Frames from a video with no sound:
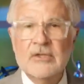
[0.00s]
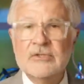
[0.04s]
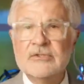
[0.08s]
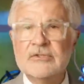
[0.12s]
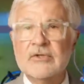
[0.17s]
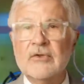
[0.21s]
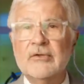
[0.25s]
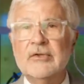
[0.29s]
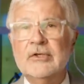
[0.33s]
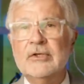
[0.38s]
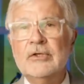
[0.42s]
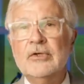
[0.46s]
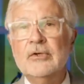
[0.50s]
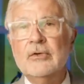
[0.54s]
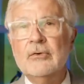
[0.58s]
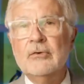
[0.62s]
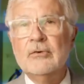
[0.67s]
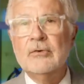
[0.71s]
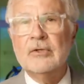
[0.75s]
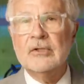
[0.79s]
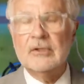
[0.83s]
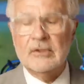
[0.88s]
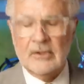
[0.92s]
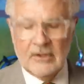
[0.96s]
so that
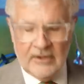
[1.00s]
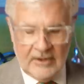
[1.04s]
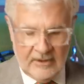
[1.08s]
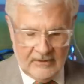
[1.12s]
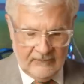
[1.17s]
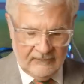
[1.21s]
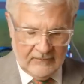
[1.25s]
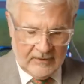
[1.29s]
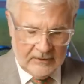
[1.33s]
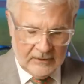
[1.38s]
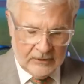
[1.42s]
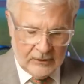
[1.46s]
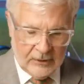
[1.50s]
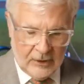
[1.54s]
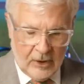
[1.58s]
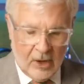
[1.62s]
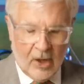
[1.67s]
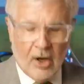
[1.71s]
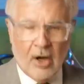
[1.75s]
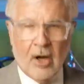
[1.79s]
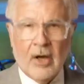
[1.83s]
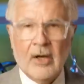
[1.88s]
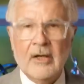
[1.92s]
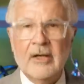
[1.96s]
you can live a
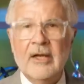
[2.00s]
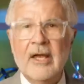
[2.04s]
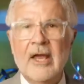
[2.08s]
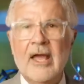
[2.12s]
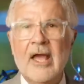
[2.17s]
long,